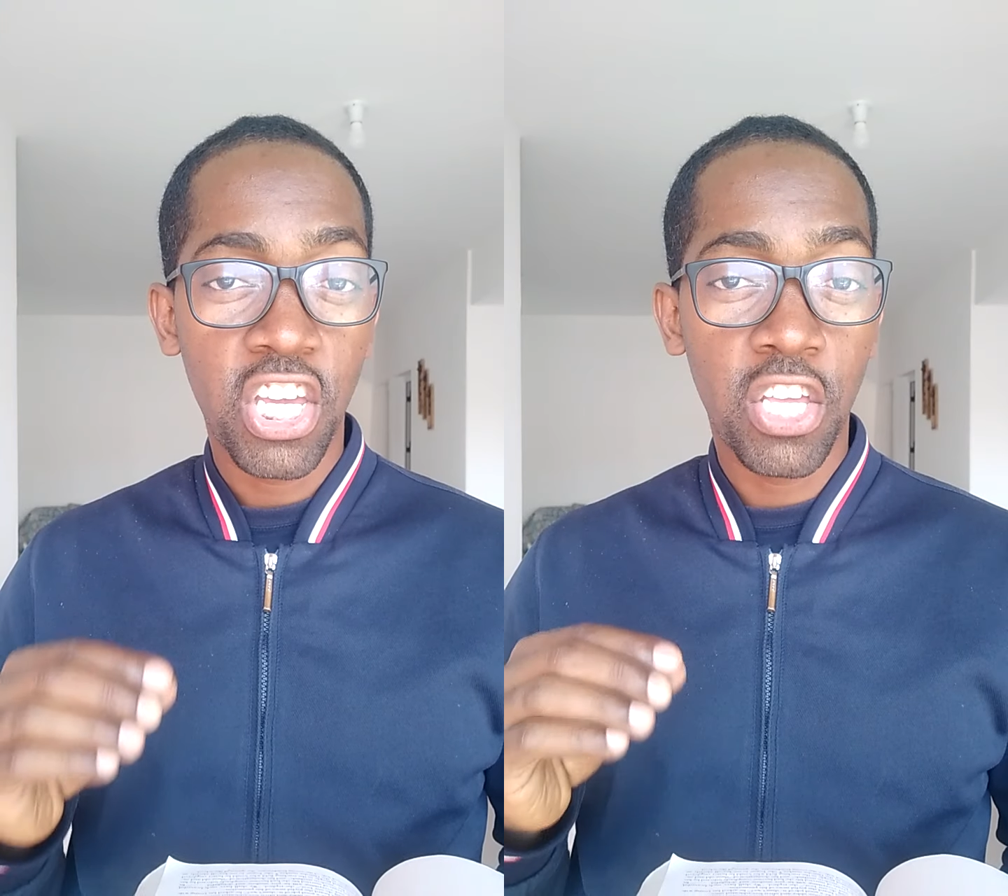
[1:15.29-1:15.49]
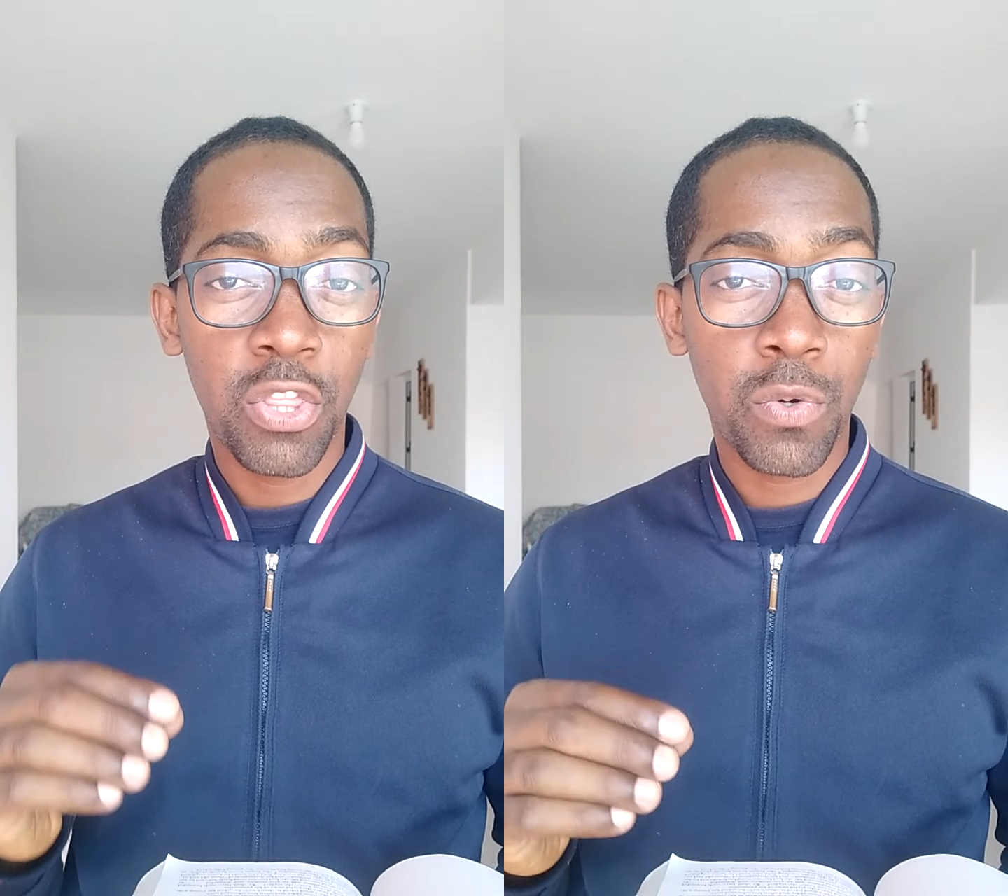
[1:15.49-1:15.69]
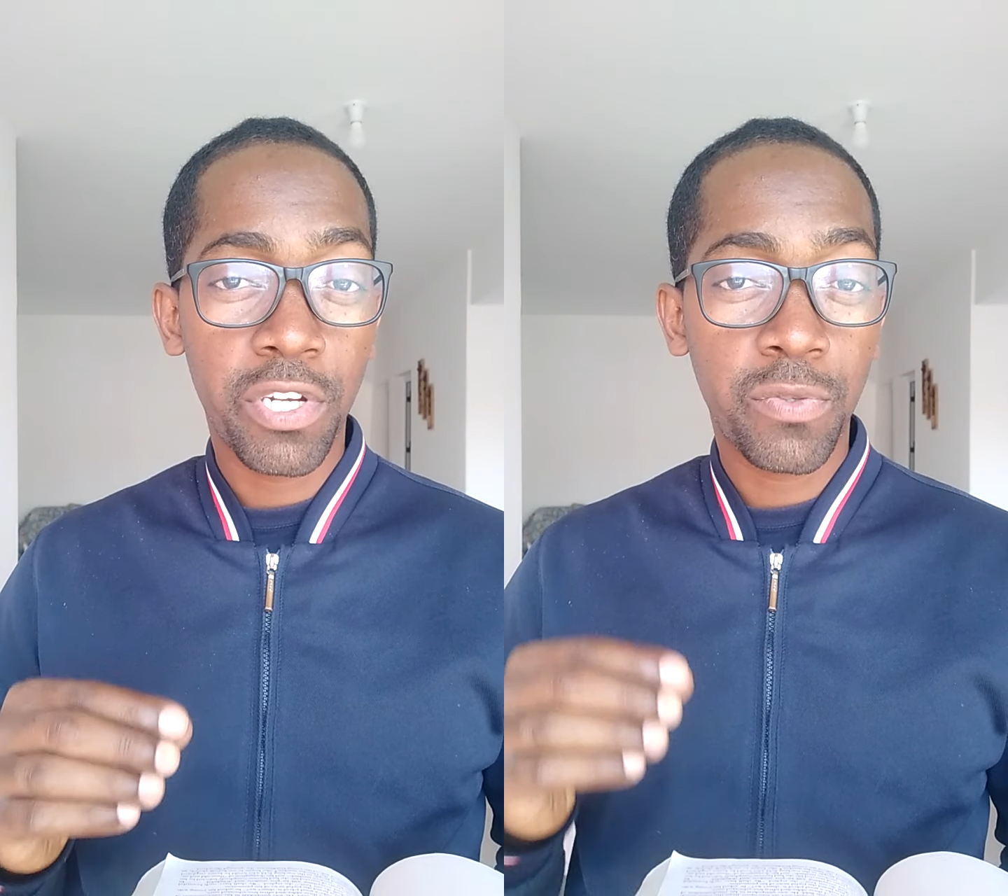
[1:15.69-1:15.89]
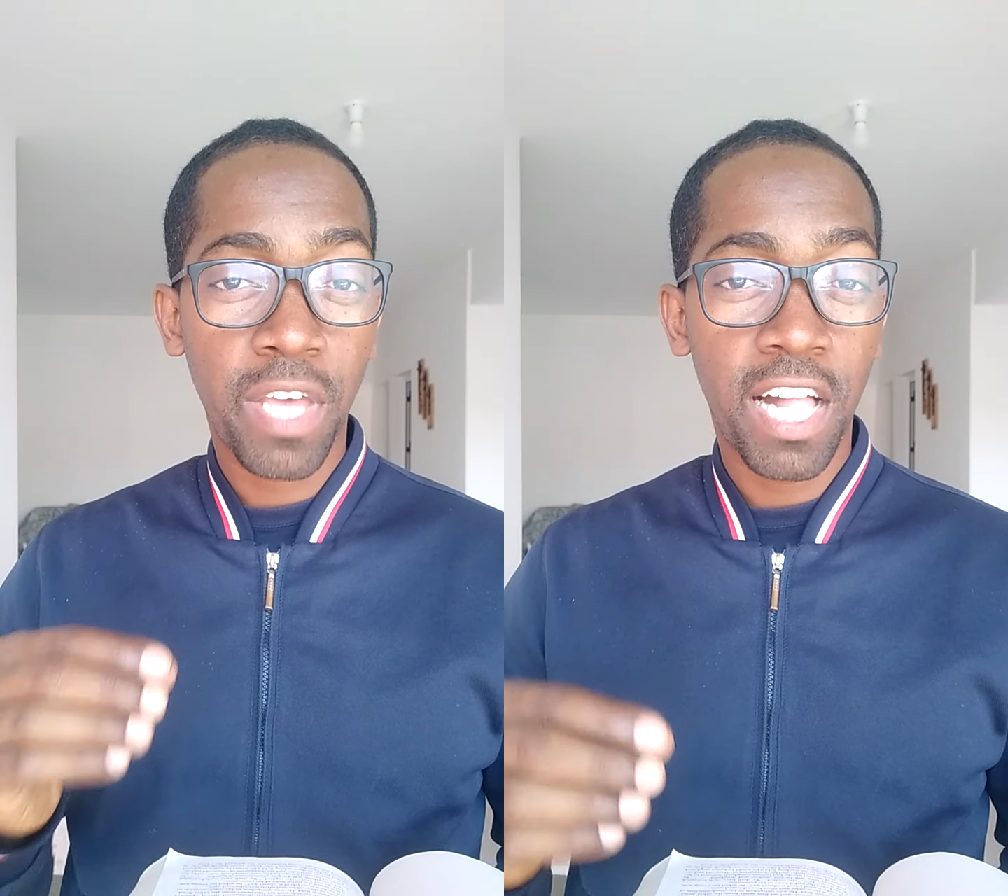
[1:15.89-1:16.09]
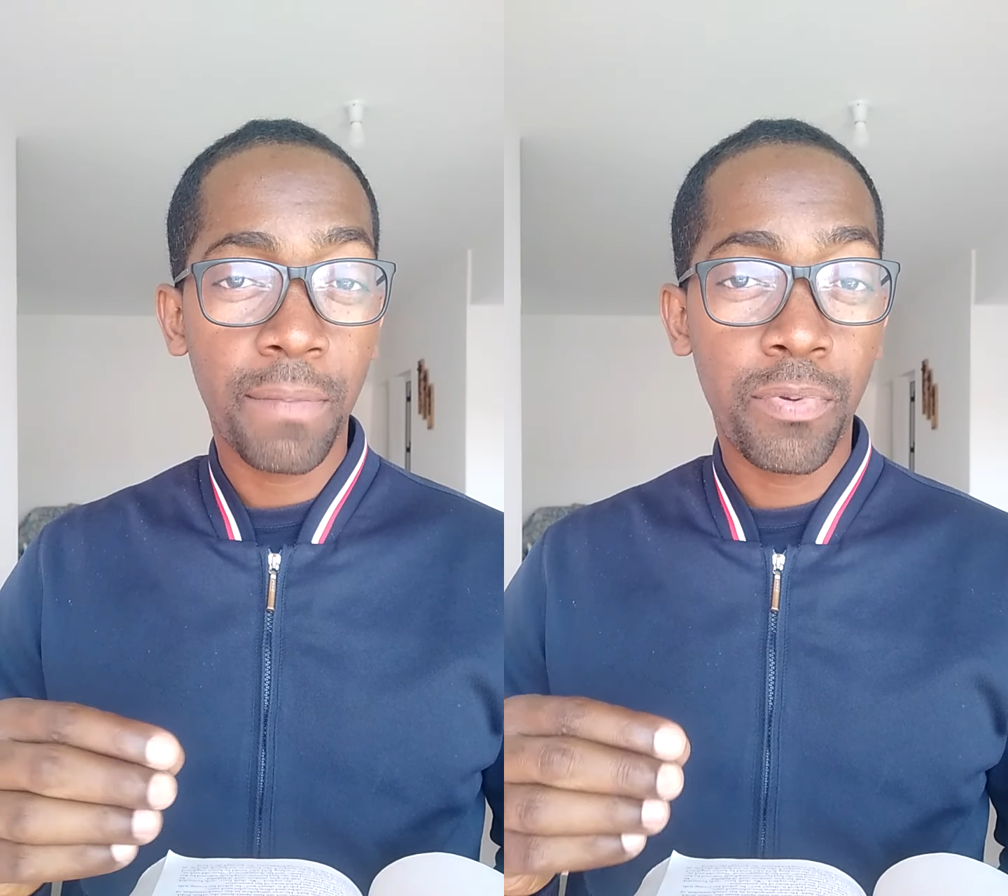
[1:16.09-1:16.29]
in order
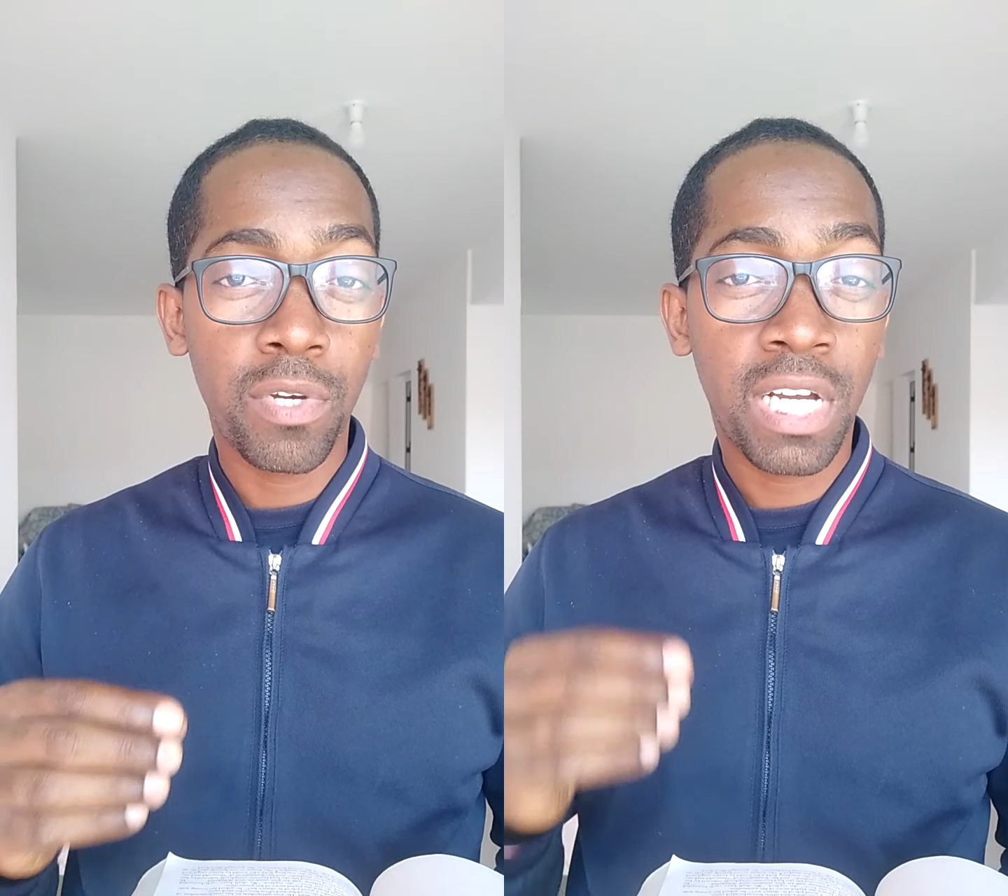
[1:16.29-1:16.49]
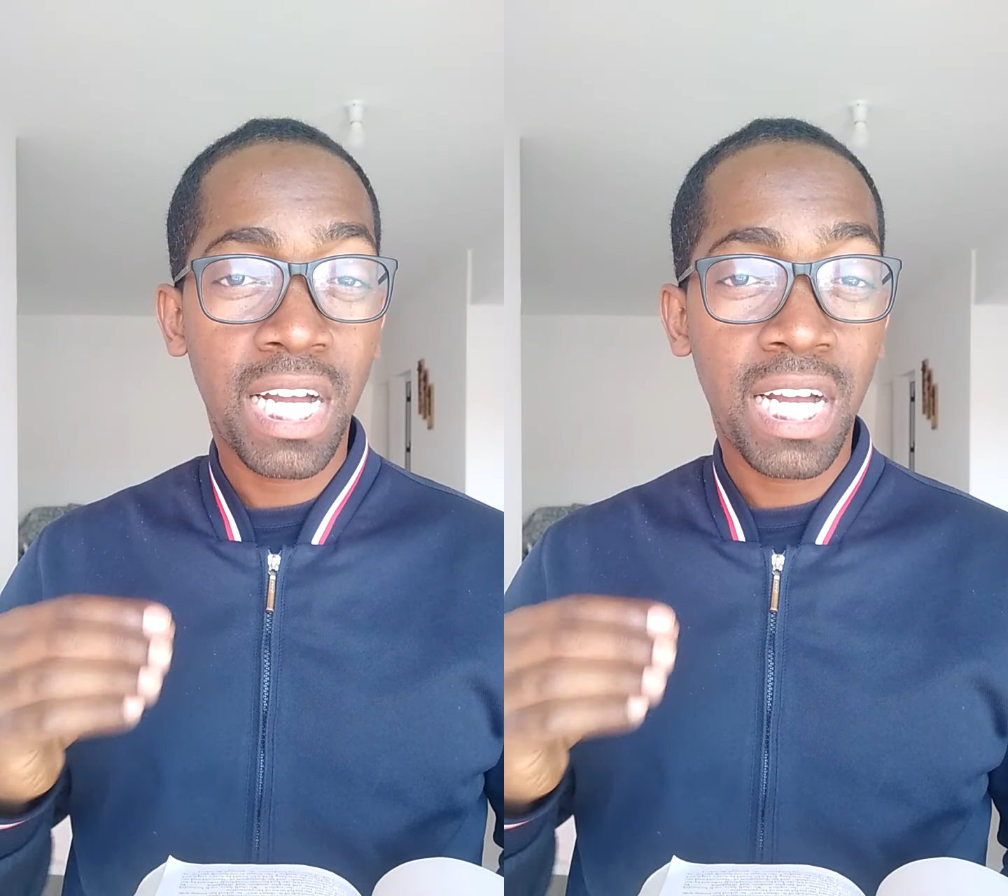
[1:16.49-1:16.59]
to help you